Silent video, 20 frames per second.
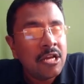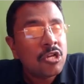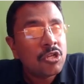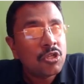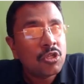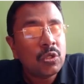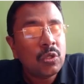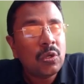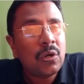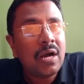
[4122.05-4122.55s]

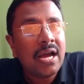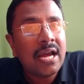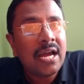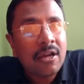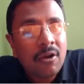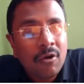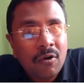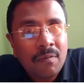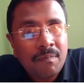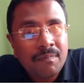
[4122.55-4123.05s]
So I
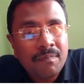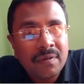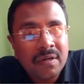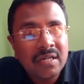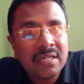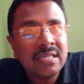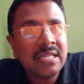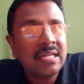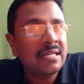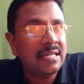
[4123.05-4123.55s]
hope
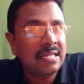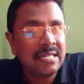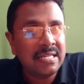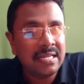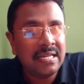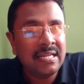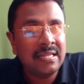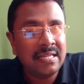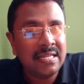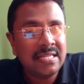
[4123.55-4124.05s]
that
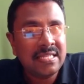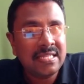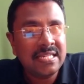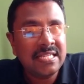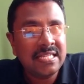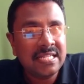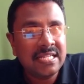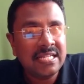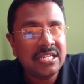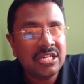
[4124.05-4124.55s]
in this
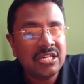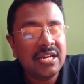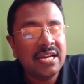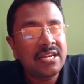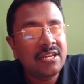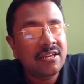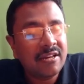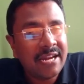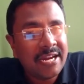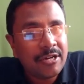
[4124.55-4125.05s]
discussion,
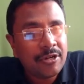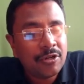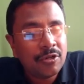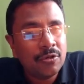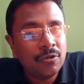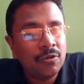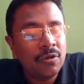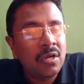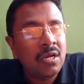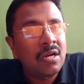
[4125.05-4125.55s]
I tried
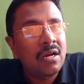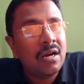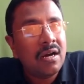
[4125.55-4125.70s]
to